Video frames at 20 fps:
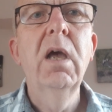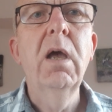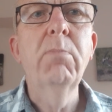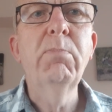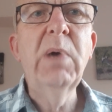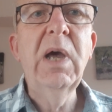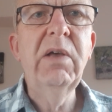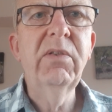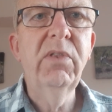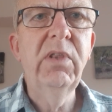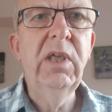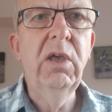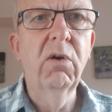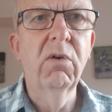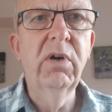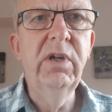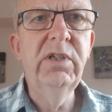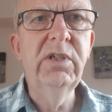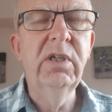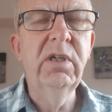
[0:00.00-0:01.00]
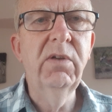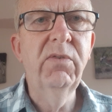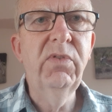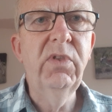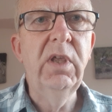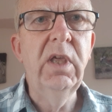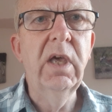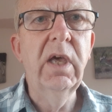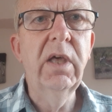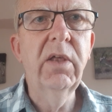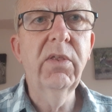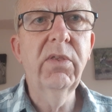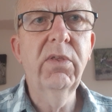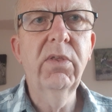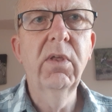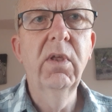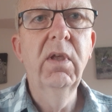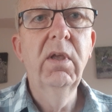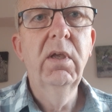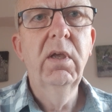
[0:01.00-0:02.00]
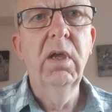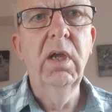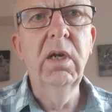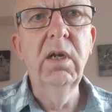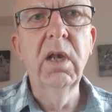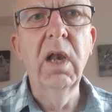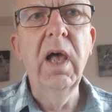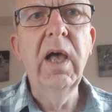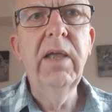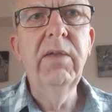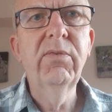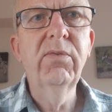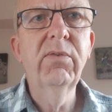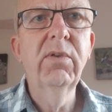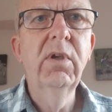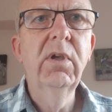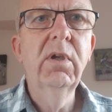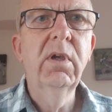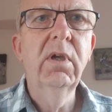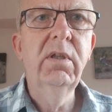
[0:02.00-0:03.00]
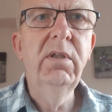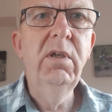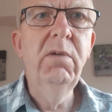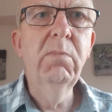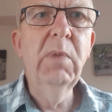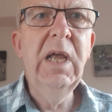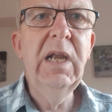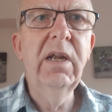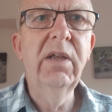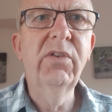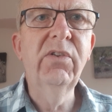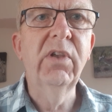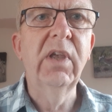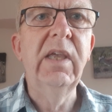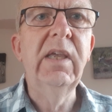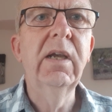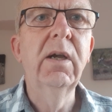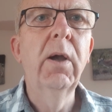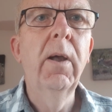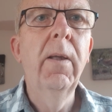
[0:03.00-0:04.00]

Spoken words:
about the origin of the earth and life and humanity.